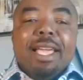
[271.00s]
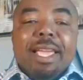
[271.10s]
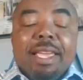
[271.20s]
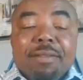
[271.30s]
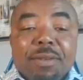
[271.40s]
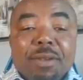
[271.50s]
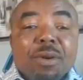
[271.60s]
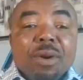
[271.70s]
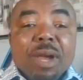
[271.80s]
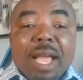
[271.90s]
If
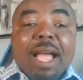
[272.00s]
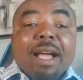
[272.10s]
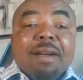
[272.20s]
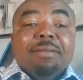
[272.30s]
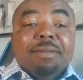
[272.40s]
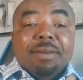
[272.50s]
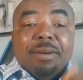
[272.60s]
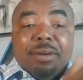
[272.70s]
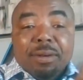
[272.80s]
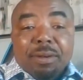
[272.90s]
you have
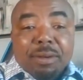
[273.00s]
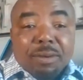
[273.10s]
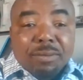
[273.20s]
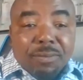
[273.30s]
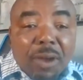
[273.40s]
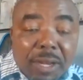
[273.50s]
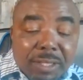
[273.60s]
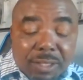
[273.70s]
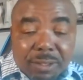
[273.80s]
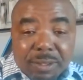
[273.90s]

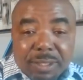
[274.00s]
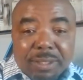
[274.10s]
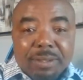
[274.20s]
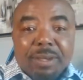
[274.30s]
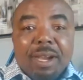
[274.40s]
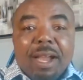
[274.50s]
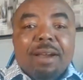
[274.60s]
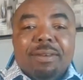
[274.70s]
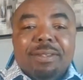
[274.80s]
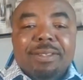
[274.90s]
furniture in your
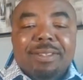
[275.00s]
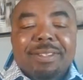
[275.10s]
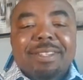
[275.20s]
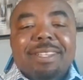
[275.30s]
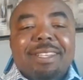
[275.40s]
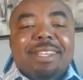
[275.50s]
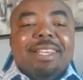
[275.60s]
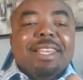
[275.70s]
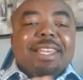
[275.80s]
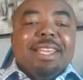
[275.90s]
house,
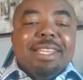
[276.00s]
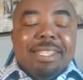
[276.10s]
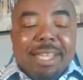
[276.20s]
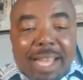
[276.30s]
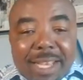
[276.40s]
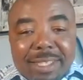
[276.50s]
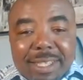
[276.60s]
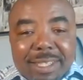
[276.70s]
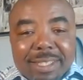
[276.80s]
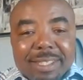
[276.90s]
it's an
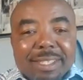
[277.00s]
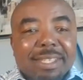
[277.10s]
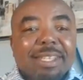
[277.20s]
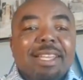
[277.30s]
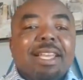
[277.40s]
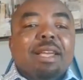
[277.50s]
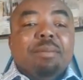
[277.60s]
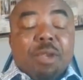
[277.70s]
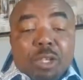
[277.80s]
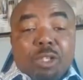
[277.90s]
asset
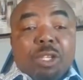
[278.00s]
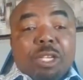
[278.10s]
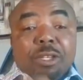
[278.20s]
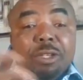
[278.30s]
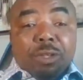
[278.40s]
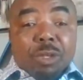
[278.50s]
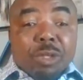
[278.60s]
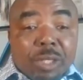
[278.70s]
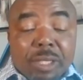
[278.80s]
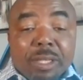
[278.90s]
because you can
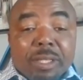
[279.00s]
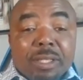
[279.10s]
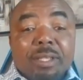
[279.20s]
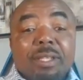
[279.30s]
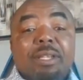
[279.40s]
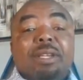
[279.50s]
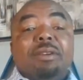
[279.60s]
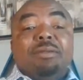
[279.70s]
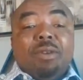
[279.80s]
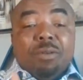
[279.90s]
use it
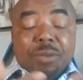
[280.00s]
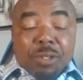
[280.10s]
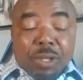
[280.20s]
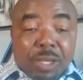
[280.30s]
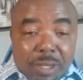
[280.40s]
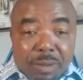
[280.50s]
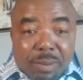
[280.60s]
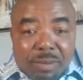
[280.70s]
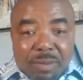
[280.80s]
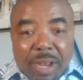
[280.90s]
for future
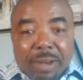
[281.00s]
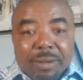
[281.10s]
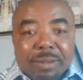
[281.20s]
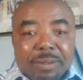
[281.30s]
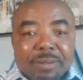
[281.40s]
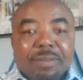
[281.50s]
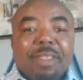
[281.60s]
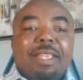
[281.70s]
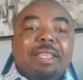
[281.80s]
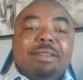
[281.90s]
economic value.
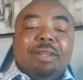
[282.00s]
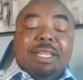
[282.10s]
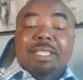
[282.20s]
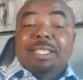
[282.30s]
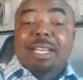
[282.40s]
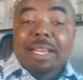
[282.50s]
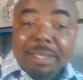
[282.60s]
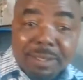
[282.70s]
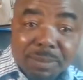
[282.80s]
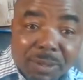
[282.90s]
You can sell
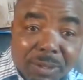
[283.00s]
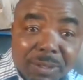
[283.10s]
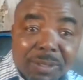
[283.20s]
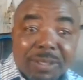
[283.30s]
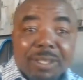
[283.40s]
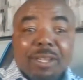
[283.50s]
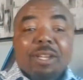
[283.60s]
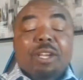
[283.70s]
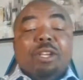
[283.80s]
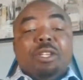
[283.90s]
it tomorrow.
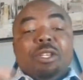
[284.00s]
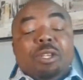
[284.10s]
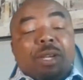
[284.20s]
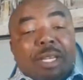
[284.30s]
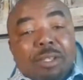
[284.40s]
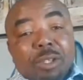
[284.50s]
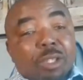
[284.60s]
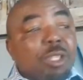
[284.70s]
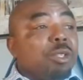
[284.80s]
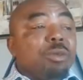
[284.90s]
You can
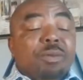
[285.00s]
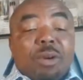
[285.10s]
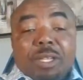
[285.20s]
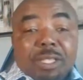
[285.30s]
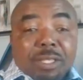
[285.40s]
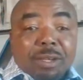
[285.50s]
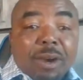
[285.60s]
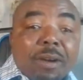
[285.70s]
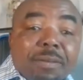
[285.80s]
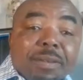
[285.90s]
use it to furnish your
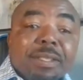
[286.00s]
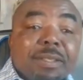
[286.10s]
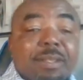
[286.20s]
office.